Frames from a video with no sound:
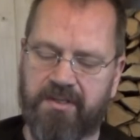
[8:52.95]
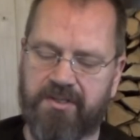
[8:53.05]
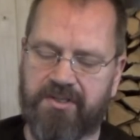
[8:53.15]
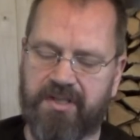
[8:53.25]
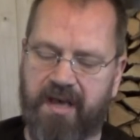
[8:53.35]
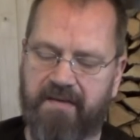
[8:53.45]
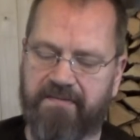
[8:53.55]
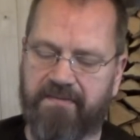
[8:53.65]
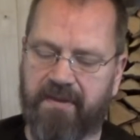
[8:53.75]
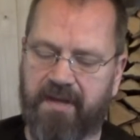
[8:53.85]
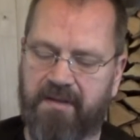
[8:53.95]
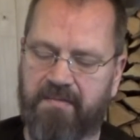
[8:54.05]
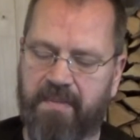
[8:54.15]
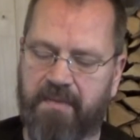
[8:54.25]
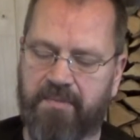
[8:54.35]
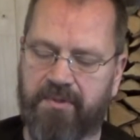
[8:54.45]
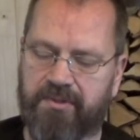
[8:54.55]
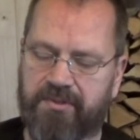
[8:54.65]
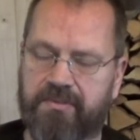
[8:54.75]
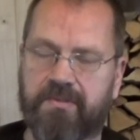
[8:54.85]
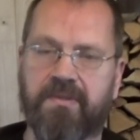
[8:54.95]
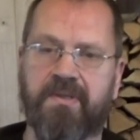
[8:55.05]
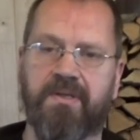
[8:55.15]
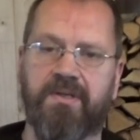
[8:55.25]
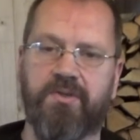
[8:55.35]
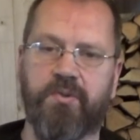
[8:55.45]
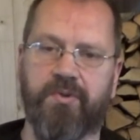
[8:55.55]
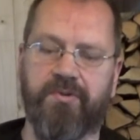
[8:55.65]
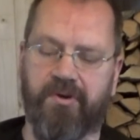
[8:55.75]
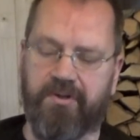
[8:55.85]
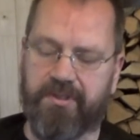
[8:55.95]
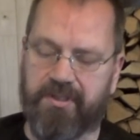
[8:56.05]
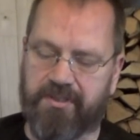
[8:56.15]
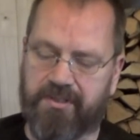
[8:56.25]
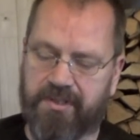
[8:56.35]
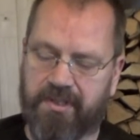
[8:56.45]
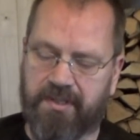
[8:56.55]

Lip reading: staff and members to authorities,